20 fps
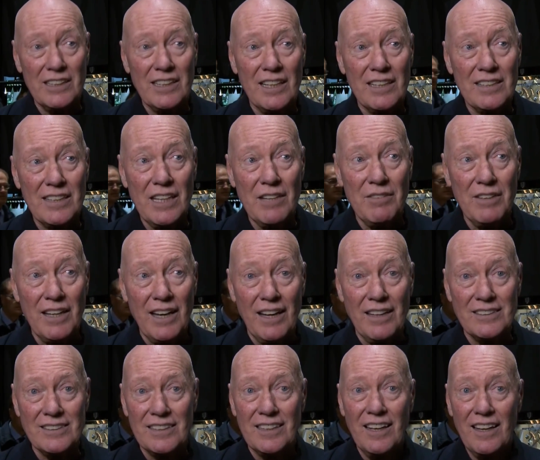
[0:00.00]
It has given
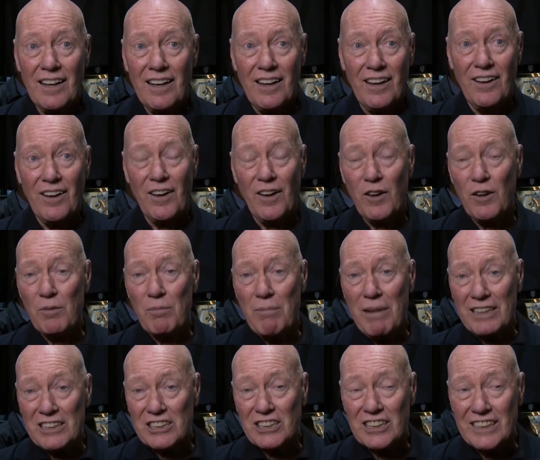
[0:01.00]
us uh, a
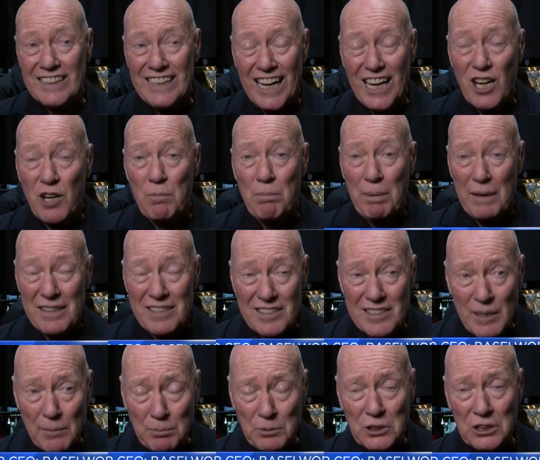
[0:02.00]
much younger
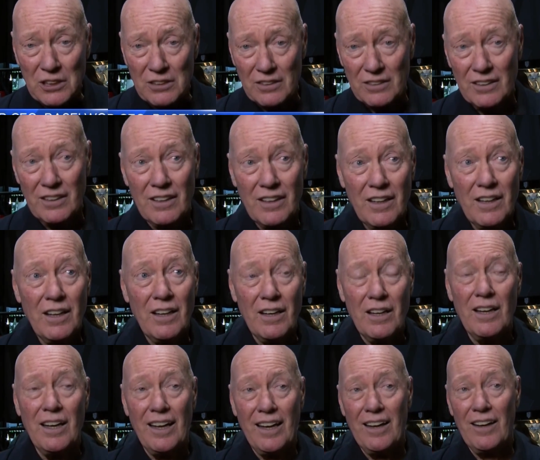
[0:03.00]
perception
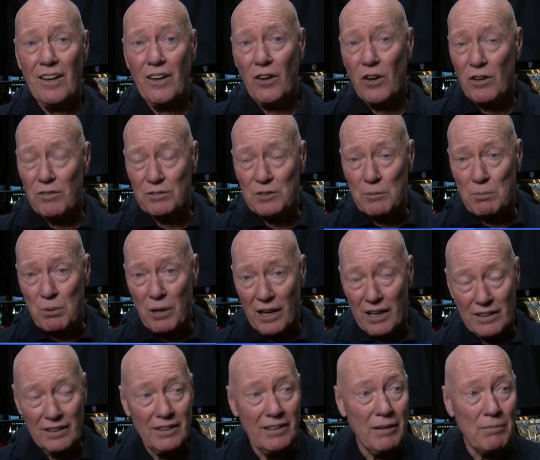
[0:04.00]
uh, uh, of the
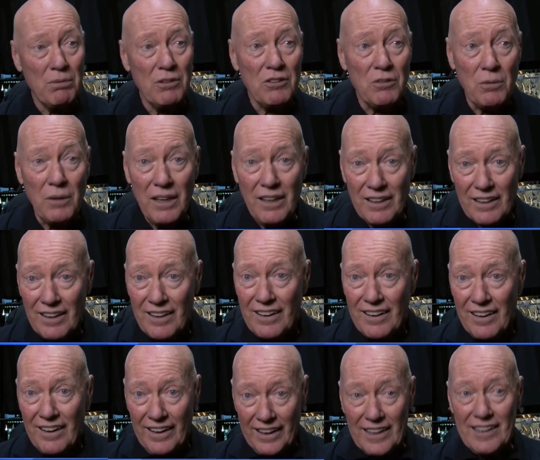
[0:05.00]
brand. Number three,
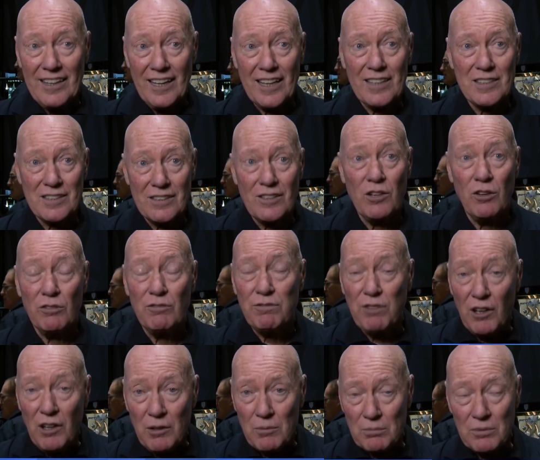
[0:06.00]
it has
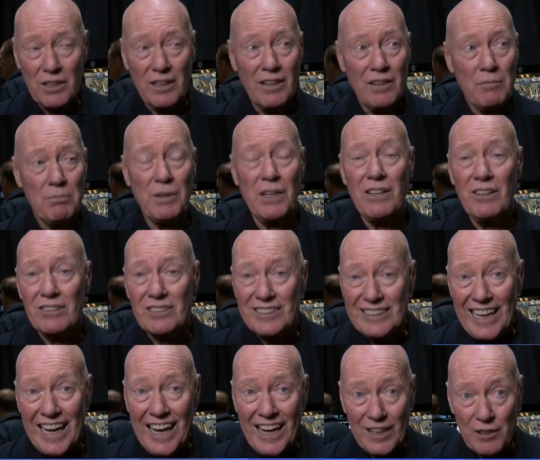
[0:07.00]
confirmed because
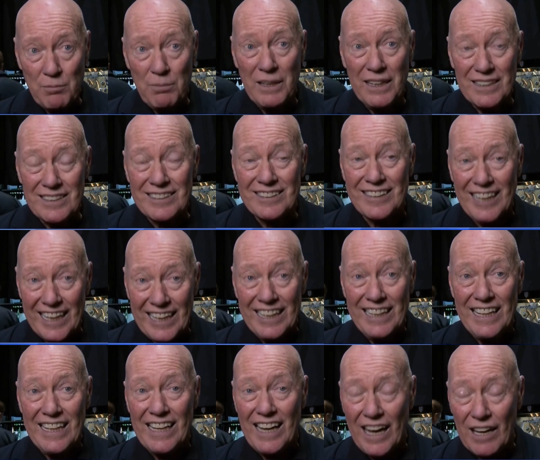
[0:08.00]
tag means
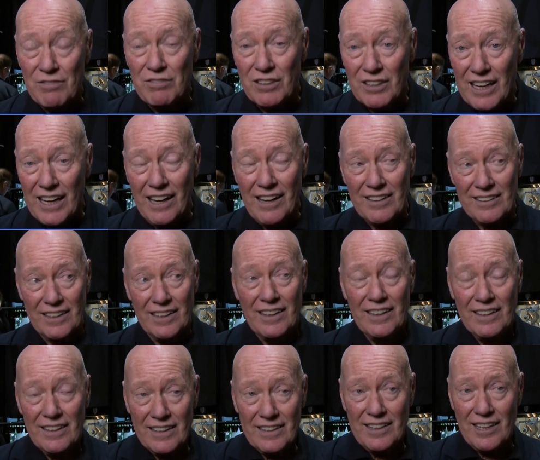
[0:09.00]
technique avant-garde.
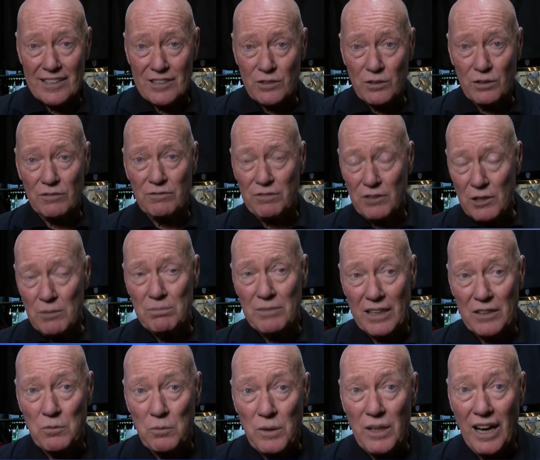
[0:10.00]
It has confirmed
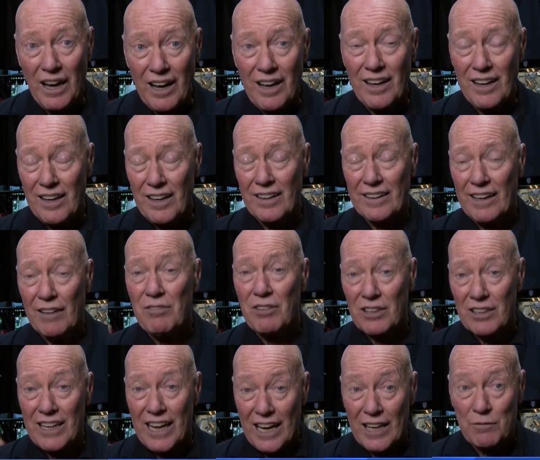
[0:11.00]
that we are an
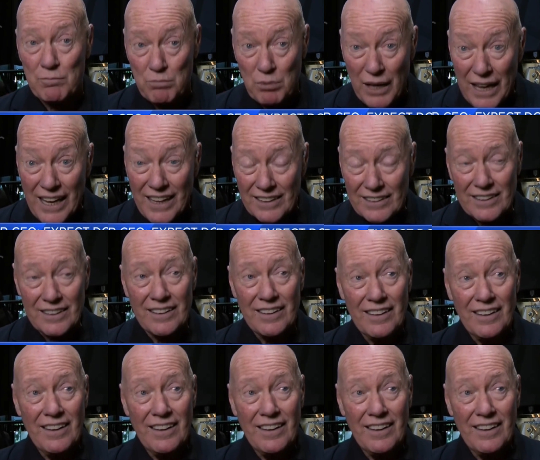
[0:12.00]
avant-garde brand.